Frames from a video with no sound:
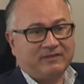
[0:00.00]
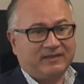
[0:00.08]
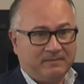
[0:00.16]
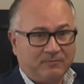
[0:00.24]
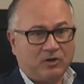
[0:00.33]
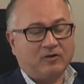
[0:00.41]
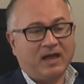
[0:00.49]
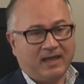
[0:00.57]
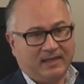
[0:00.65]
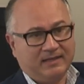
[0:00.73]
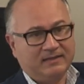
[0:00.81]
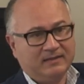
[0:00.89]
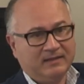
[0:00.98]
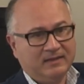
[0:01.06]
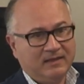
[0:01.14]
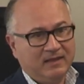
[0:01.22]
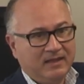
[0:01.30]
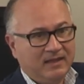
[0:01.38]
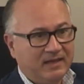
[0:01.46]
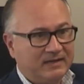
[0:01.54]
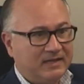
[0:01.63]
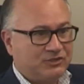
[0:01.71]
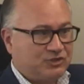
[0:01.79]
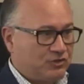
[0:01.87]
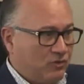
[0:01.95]
the MRI and I
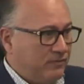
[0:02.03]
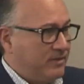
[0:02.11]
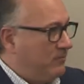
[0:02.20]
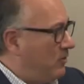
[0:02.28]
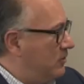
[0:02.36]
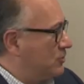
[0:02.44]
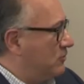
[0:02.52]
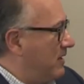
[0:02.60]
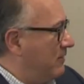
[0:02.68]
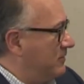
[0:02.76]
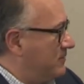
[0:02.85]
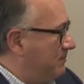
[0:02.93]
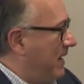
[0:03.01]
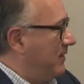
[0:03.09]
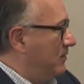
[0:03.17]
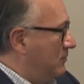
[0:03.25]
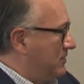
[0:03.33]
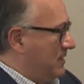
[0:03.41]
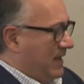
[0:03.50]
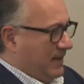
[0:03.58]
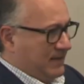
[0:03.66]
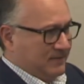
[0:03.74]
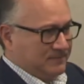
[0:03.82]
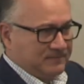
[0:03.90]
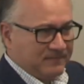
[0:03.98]
show them also how the spine looks like.
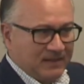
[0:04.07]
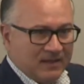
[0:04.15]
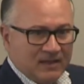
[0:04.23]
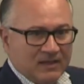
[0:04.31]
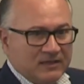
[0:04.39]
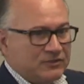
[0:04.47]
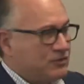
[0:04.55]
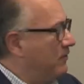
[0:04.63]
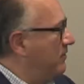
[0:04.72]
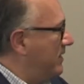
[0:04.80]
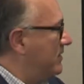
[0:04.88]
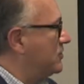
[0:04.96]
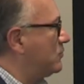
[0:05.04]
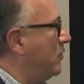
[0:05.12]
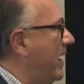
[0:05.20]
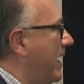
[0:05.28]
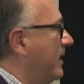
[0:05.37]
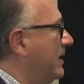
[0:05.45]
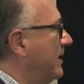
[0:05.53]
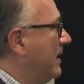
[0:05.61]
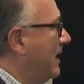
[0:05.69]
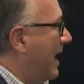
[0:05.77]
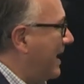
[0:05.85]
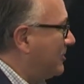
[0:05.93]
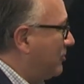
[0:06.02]
So this way,
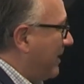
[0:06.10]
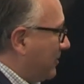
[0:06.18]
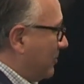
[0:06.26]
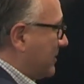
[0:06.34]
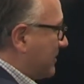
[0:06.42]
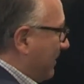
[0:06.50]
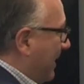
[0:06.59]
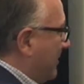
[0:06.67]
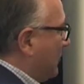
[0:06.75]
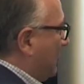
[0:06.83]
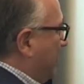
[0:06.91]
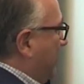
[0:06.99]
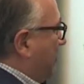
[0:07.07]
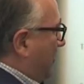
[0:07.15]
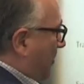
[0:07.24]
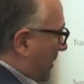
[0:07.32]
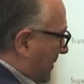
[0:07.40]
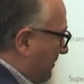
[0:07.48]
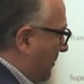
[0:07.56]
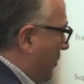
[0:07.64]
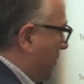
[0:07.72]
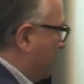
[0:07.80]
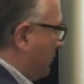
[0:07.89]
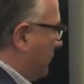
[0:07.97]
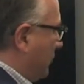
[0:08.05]
I try to explain to people what I'm
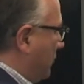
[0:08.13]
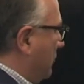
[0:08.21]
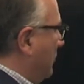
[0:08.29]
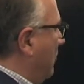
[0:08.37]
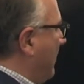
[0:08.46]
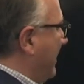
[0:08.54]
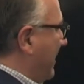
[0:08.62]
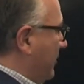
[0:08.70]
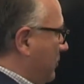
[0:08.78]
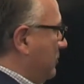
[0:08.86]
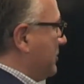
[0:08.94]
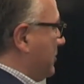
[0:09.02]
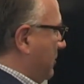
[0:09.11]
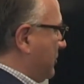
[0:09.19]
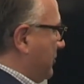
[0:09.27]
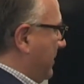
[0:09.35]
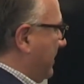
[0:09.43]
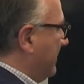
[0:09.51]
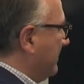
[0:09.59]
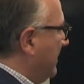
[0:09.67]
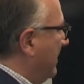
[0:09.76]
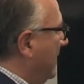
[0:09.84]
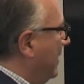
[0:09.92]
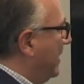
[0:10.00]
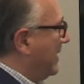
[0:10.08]
going to do when I do surgery.
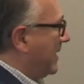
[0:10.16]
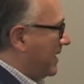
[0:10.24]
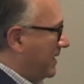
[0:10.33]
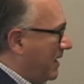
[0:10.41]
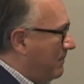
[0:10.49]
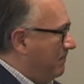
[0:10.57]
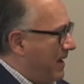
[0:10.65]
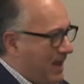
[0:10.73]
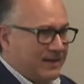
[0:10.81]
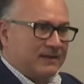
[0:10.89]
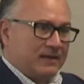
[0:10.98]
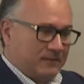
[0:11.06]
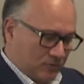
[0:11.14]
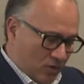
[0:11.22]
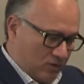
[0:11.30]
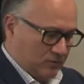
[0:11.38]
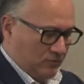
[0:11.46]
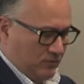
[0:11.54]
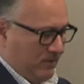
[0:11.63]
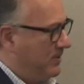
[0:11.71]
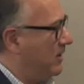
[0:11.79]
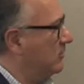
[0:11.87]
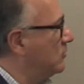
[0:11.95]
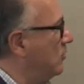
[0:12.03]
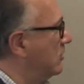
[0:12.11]
And I can come back and I'll talk to you
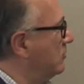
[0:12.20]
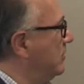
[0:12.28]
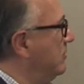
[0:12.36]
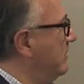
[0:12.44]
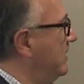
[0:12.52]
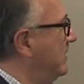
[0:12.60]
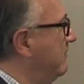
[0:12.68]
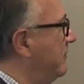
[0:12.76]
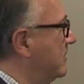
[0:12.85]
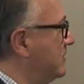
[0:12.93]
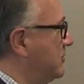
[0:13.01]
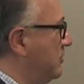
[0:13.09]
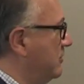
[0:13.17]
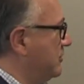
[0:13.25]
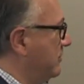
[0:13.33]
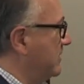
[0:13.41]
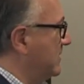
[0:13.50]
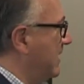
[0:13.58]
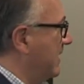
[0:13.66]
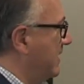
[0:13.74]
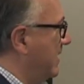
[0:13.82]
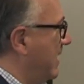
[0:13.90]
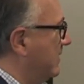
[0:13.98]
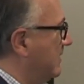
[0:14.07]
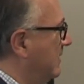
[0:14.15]
about what we do in different surgeries like
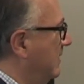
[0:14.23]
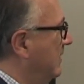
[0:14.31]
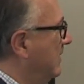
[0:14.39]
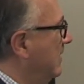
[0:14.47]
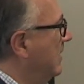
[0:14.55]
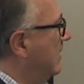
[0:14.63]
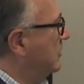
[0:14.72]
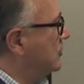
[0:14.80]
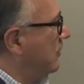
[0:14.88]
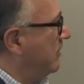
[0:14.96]
that. So